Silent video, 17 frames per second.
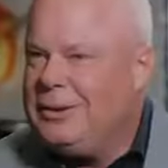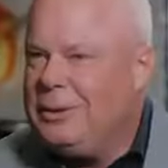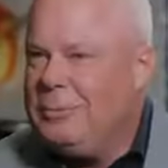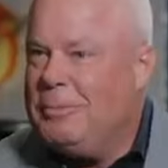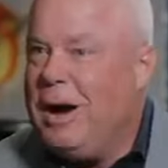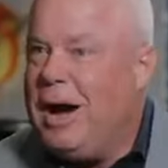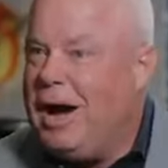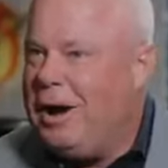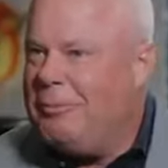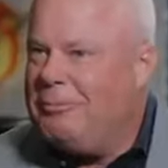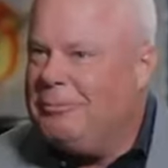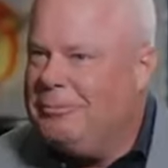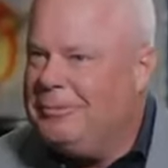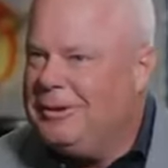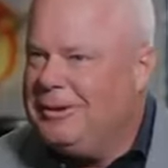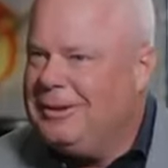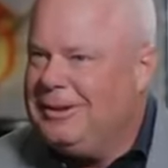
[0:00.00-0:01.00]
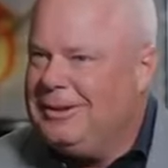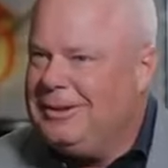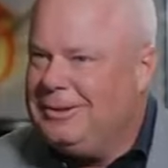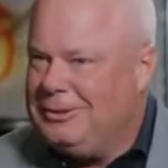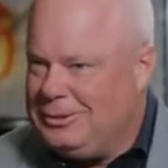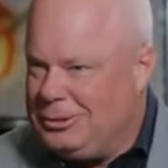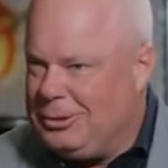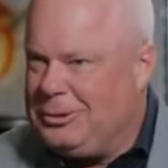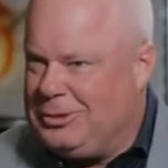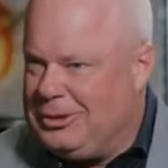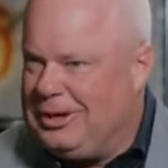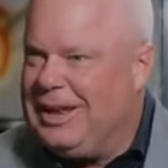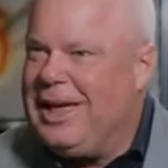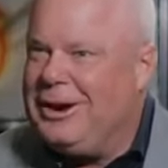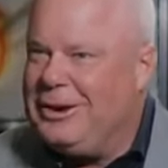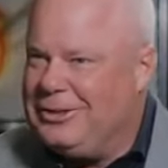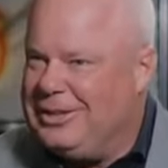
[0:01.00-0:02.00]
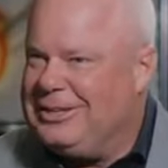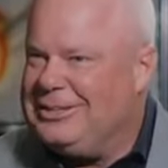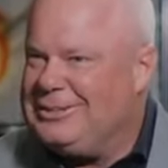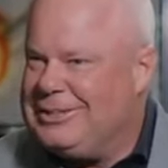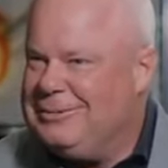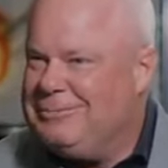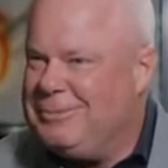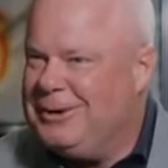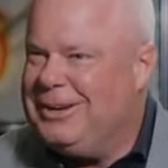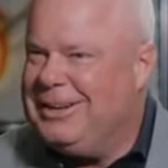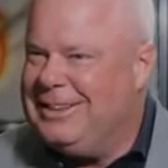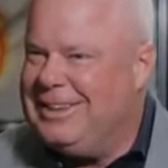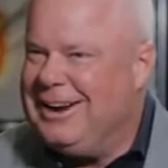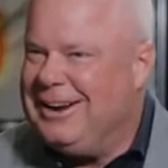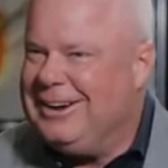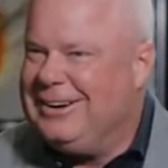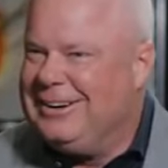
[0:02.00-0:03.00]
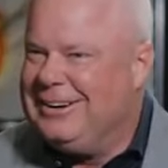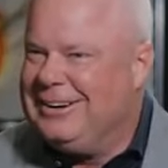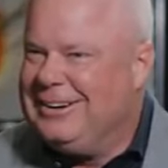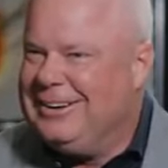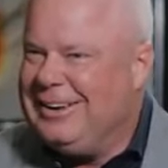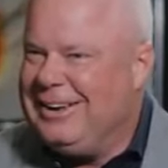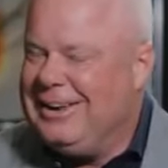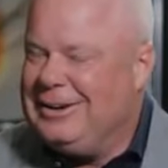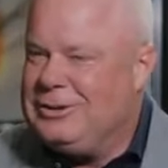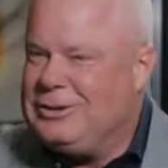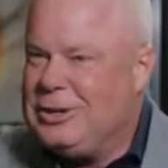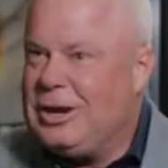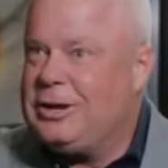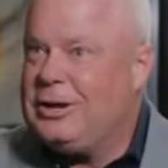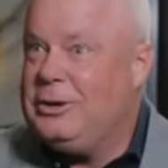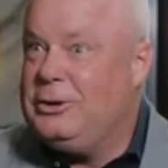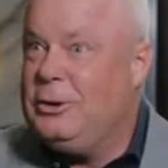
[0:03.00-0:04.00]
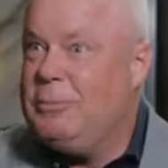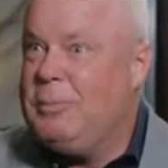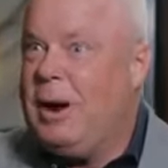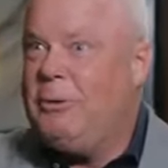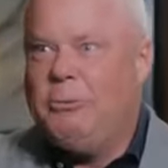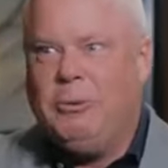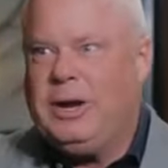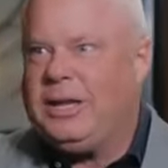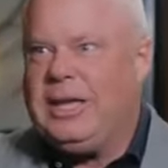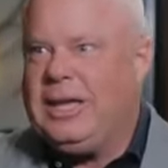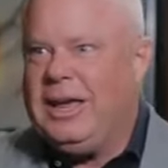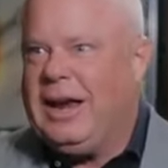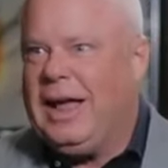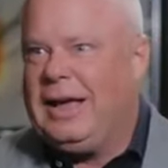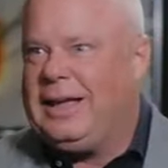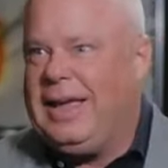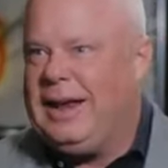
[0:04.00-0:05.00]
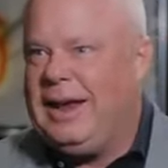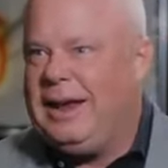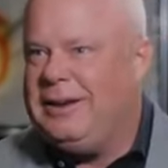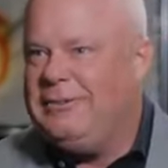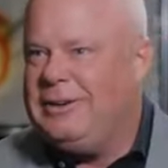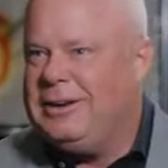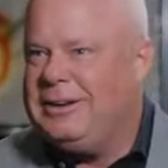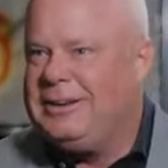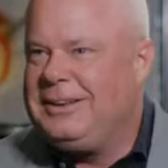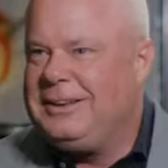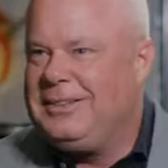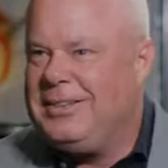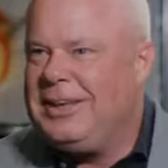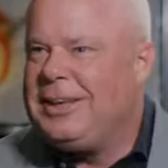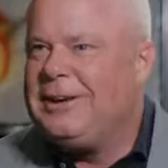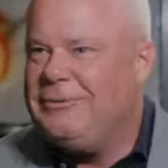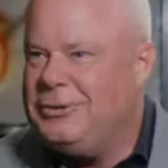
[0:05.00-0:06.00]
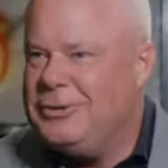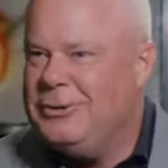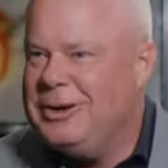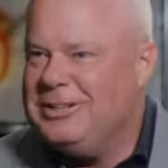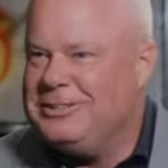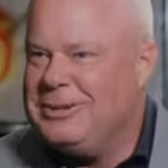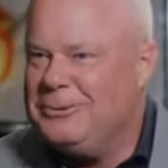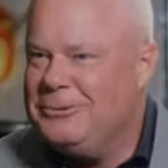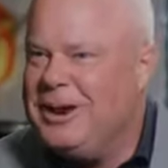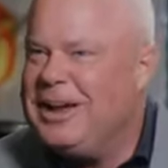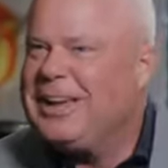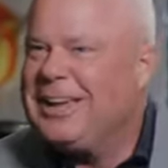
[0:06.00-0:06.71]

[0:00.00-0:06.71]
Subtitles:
your mom, the letter that she put in there, and talking to you about Ricky, and I cannot even think of you as a